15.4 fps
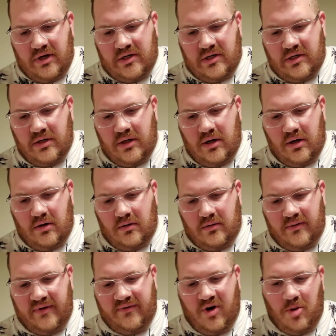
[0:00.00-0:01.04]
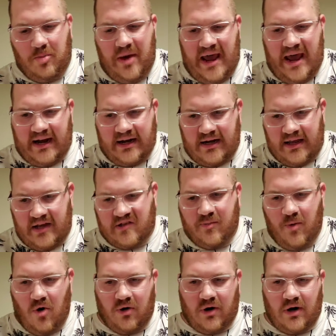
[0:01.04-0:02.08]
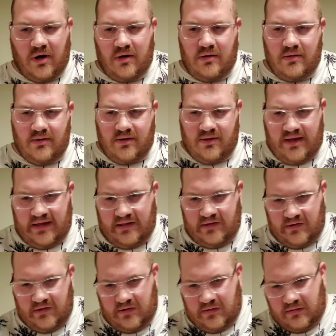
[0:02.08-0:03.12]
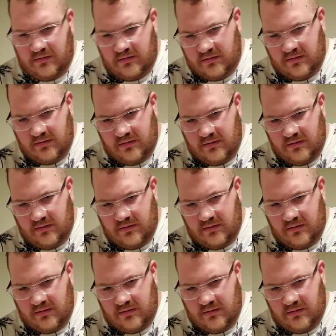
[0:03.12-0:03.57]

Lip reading: which, you know, if you're a pack-a-day smoker, then that's,